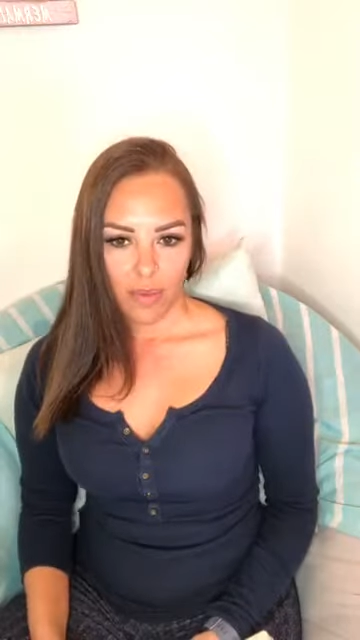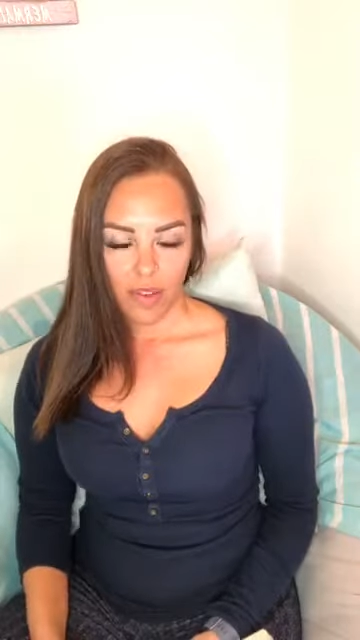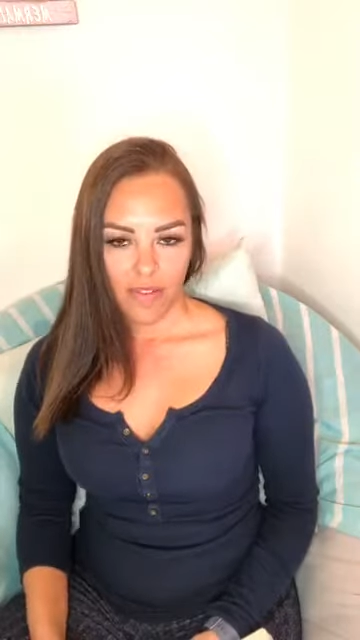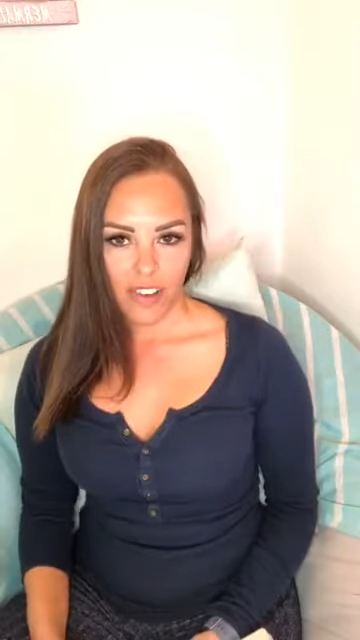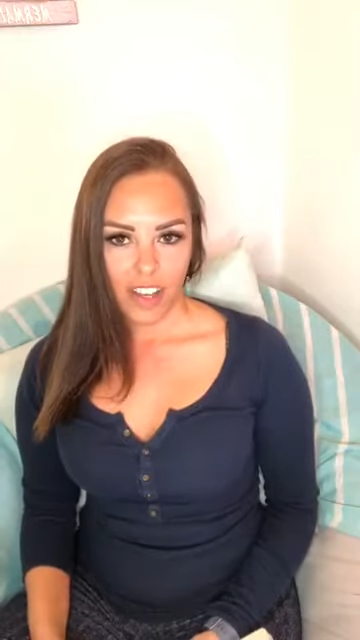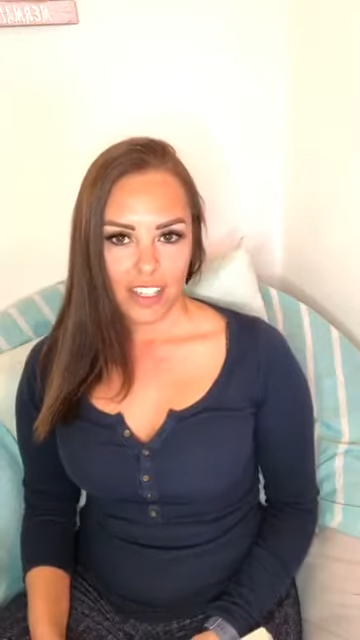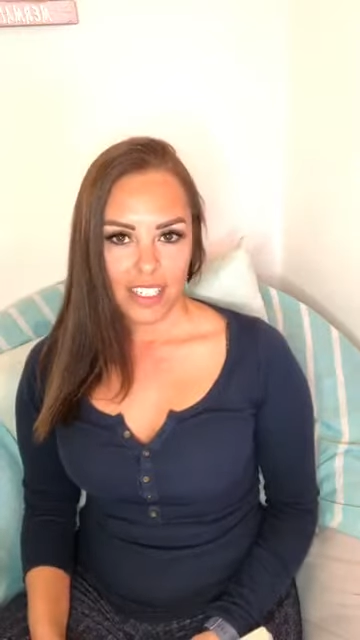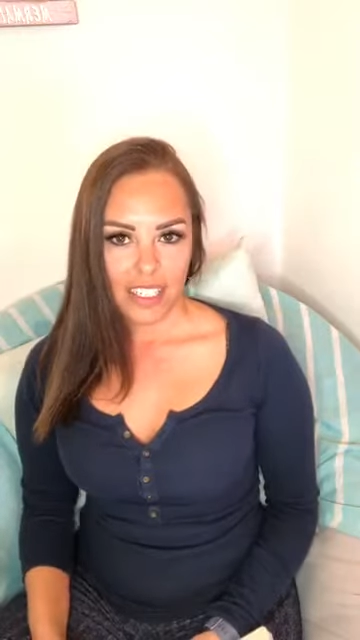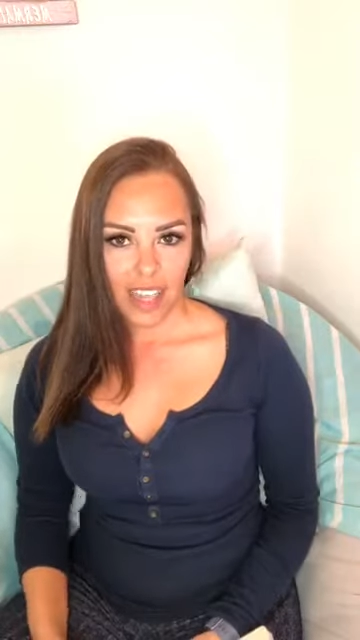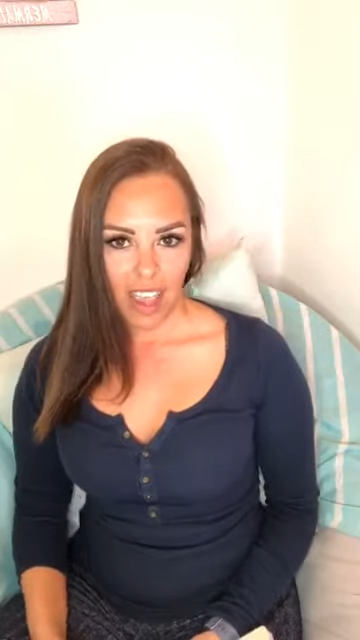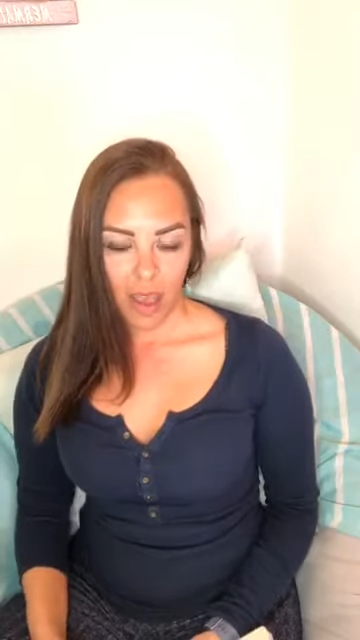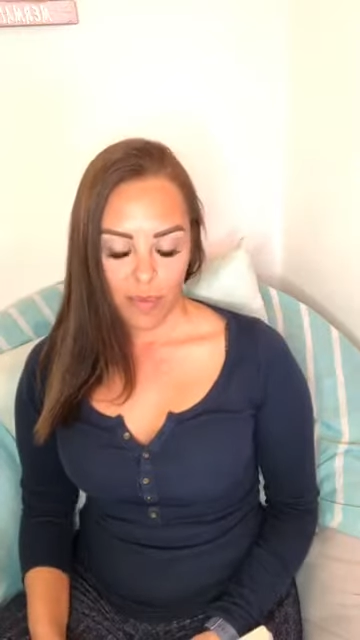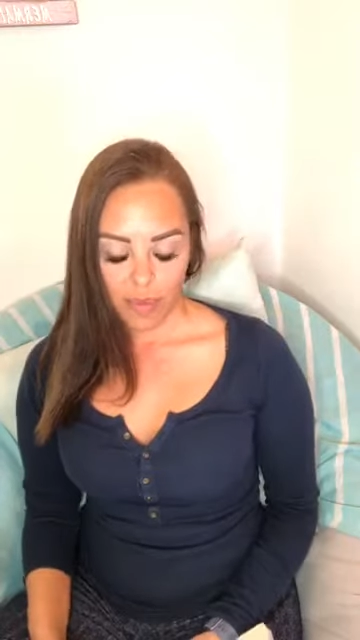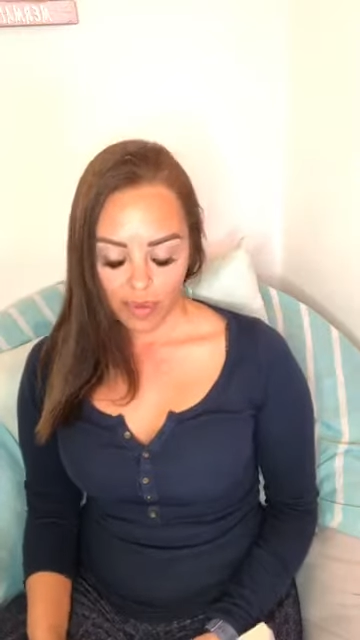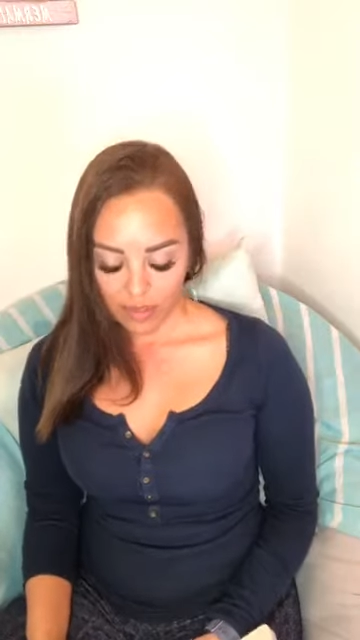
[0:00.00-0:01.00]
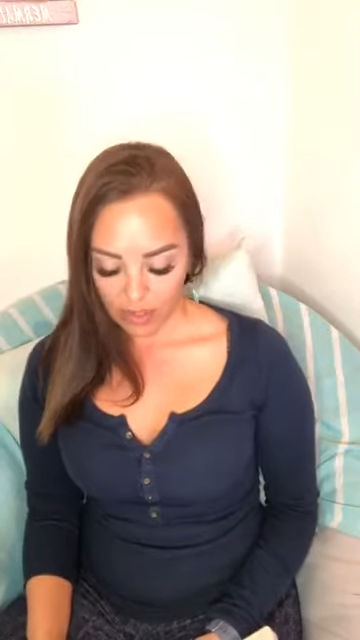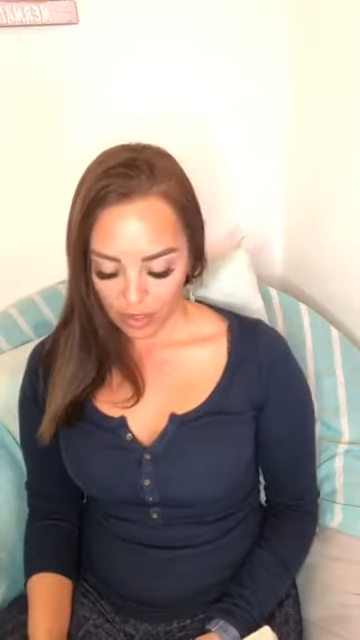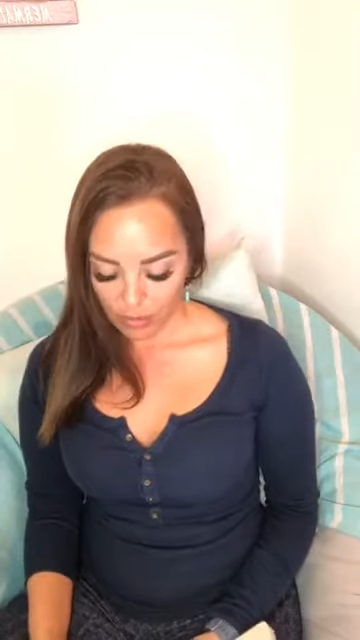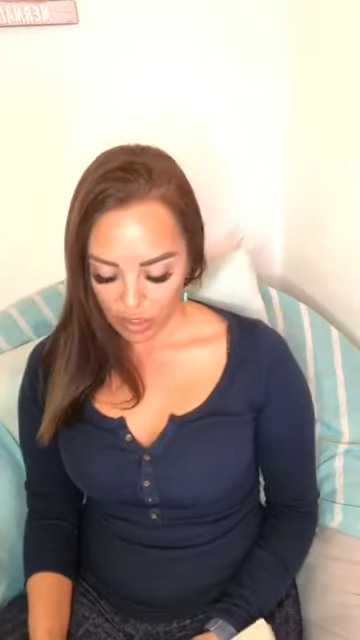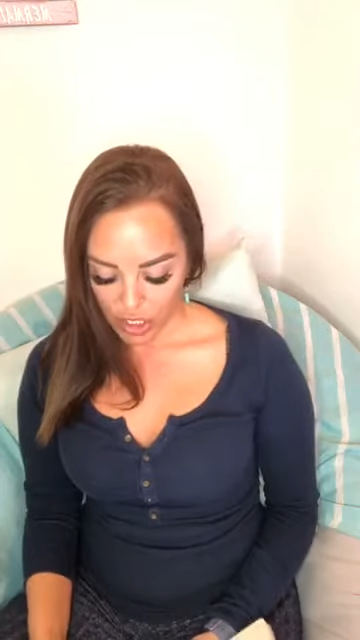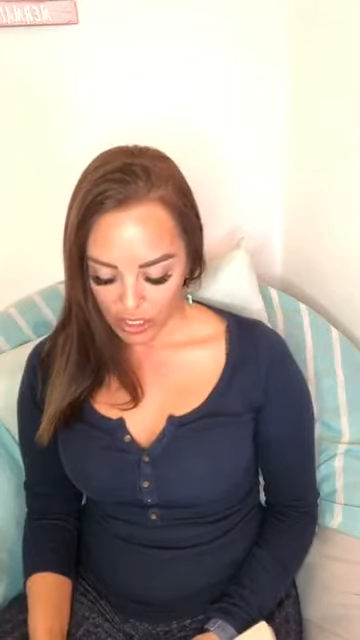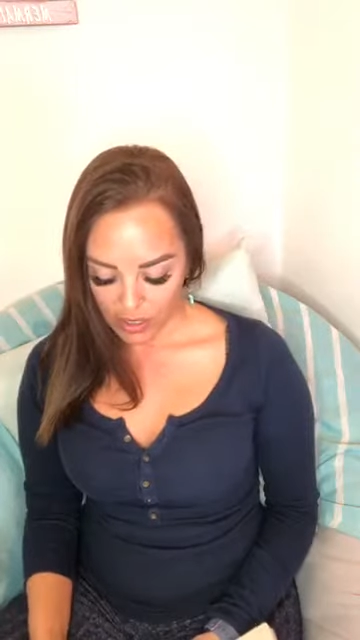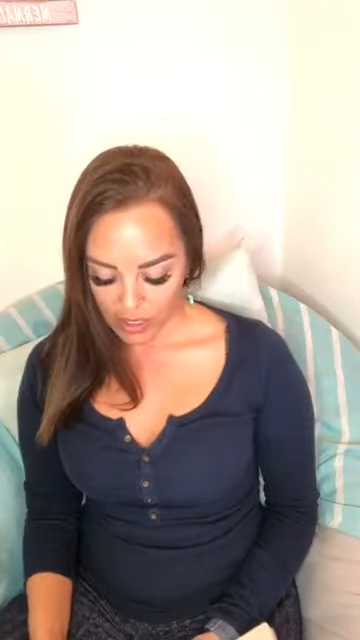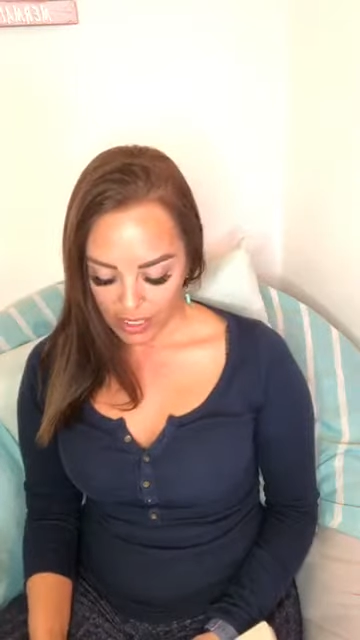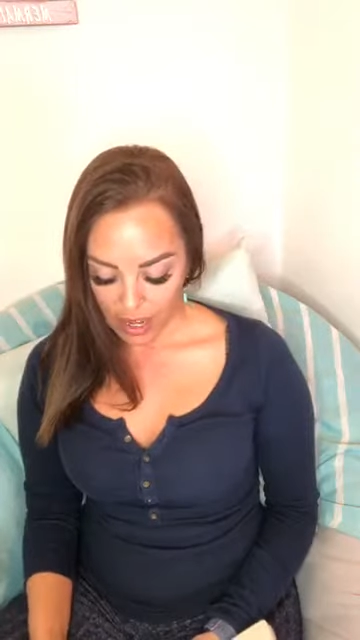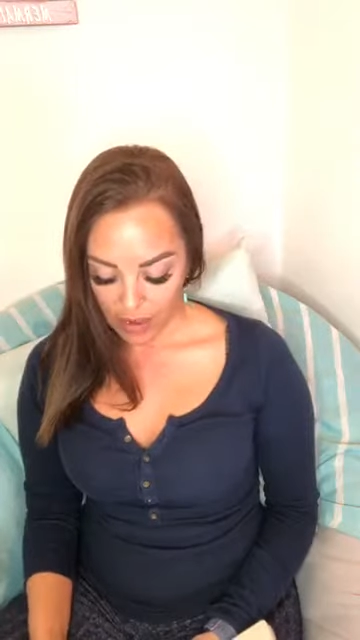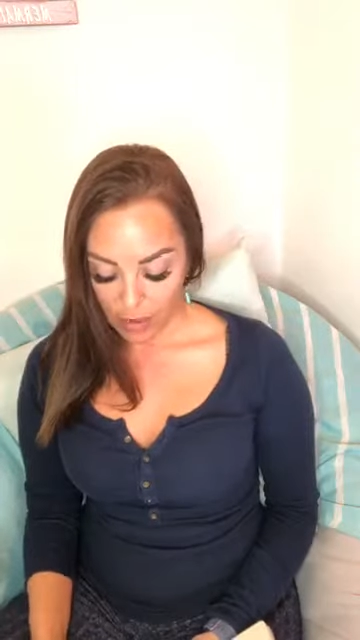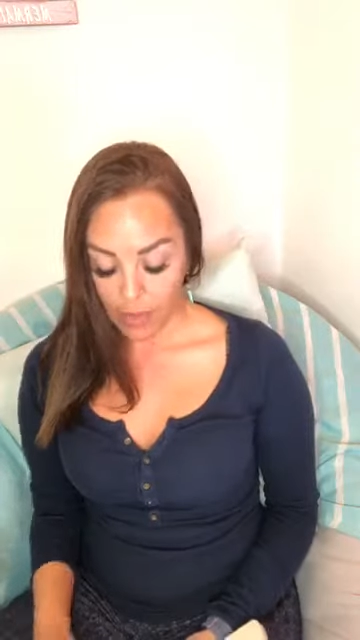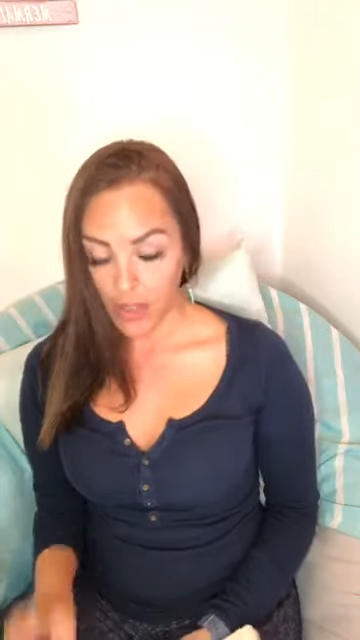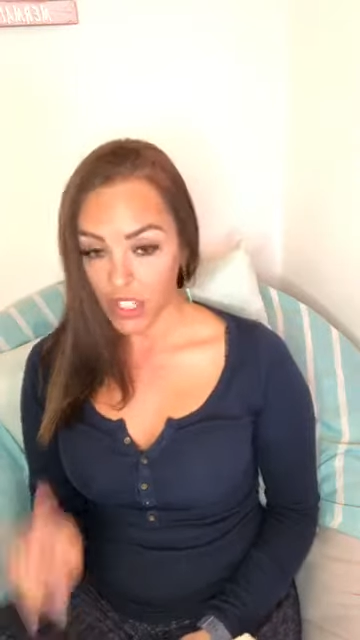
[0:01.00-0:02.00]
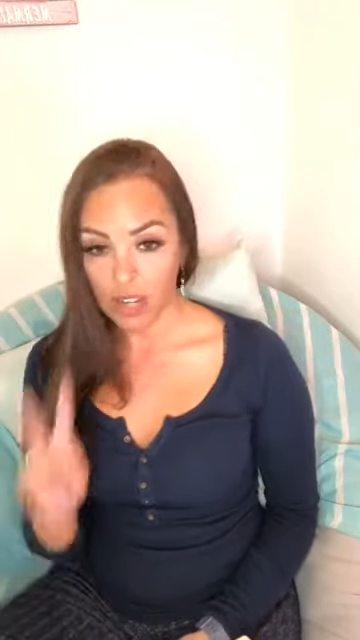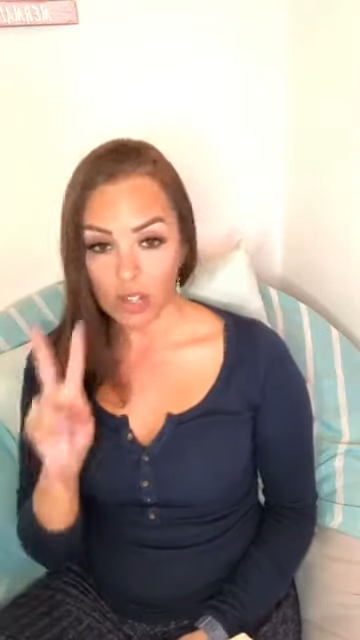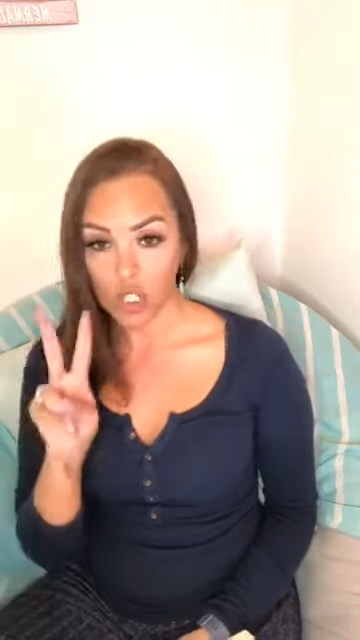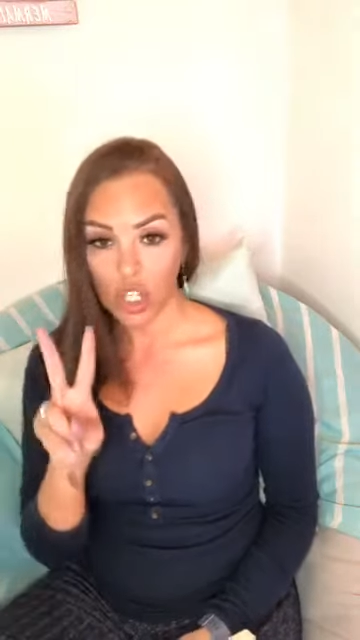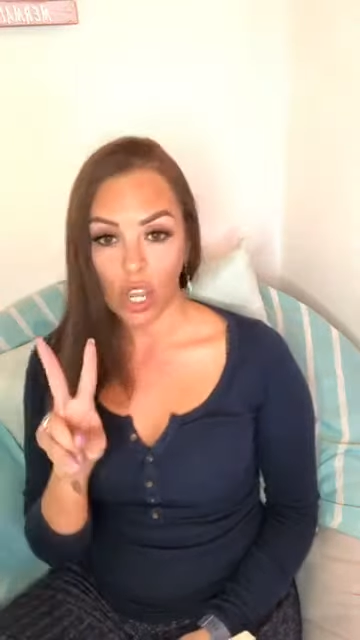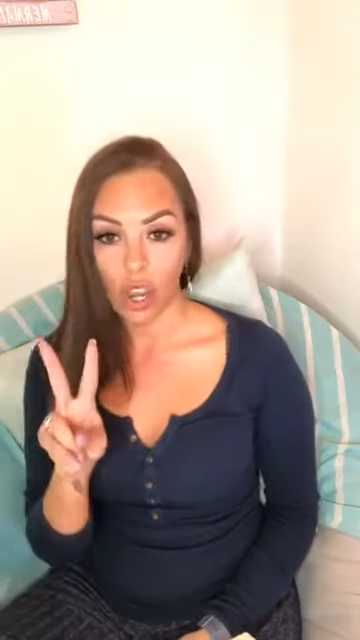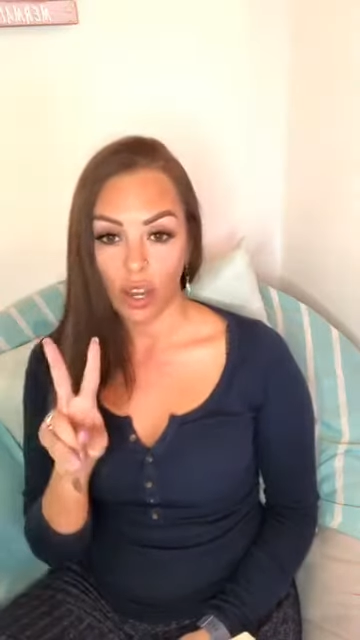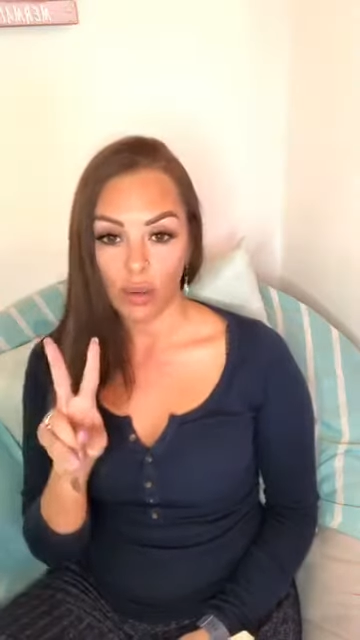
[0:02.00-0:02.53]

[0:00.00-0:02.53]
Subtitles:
my first tip on reducing overwhelm, there's only two.